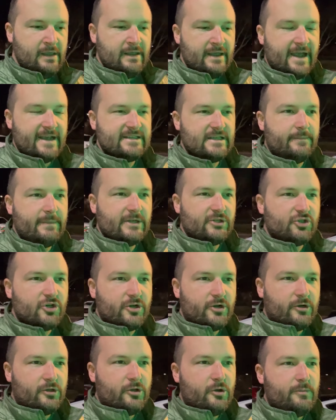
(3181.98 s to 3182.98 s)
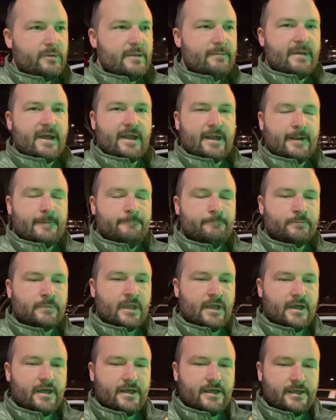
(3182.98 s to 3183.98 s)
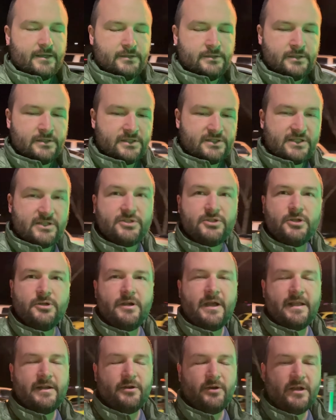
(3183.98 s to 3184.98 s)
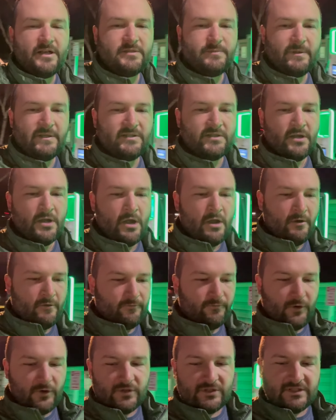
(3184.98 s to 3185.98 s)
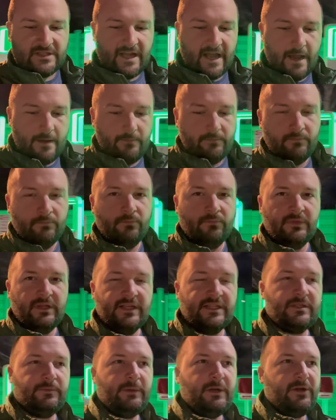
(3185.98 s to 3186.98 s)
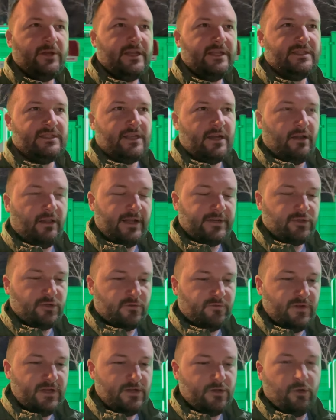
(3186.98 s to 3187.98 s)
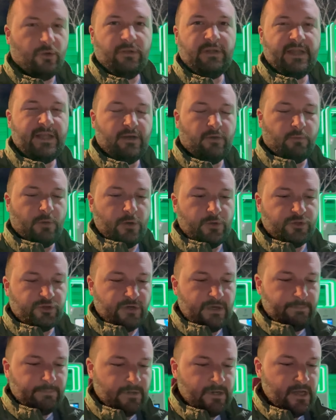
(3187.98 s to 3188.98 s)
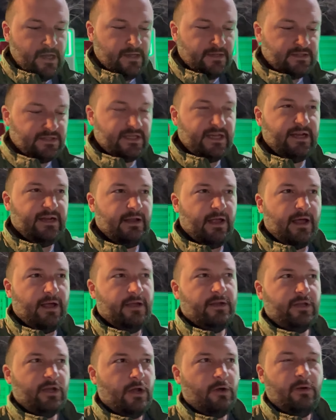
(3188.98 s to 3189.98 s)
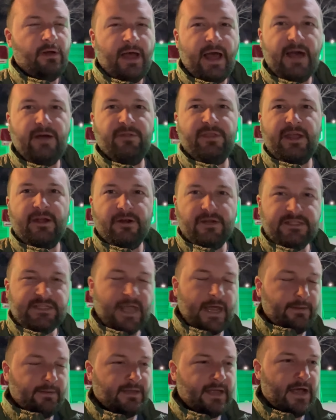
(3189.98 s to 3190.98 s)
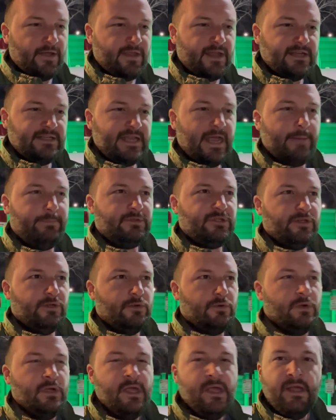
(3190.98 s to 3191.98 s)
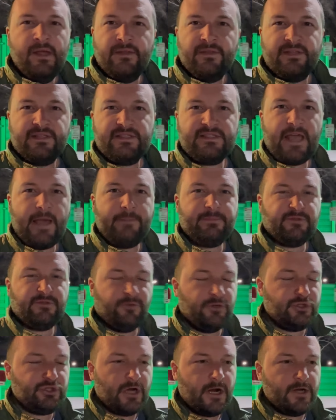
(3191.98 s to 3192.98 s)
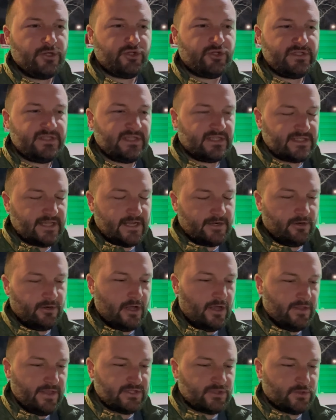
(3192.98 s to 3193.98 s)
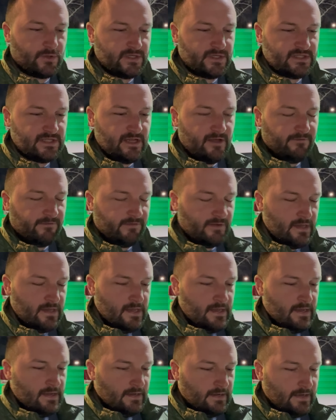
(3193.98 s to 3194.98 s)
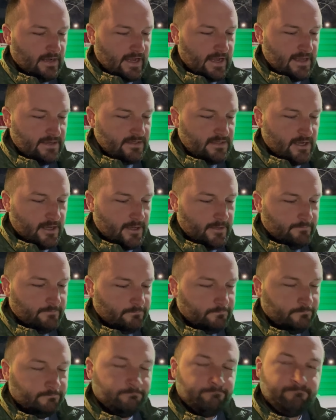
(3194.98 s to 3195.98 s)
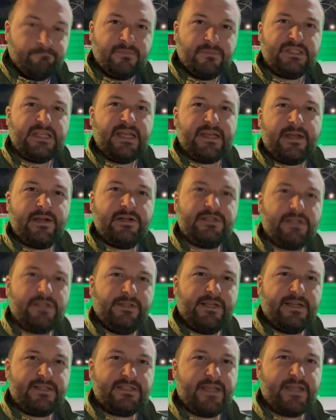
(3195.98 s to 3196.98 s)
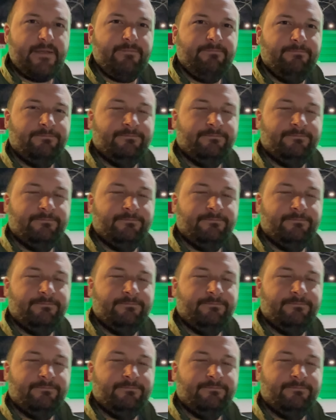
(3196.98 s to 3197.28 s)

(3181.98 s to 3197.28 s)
as I mentioned earlier, be my uh, sister and her husband's first time experience an electric vehicle in a road trip, seeing uh, you know how they adapt how they adapt to stops for charges, etc., all that sort of stuff. And um, take care until next time.